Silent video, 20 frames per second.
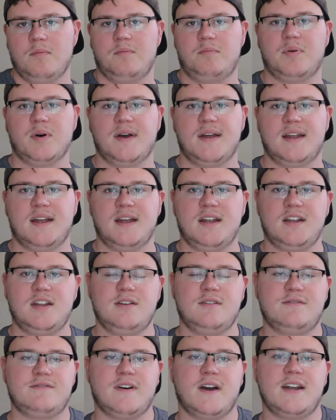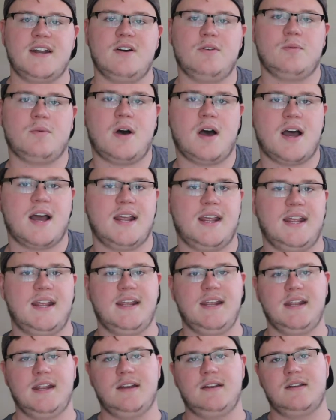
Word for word: But you find out why he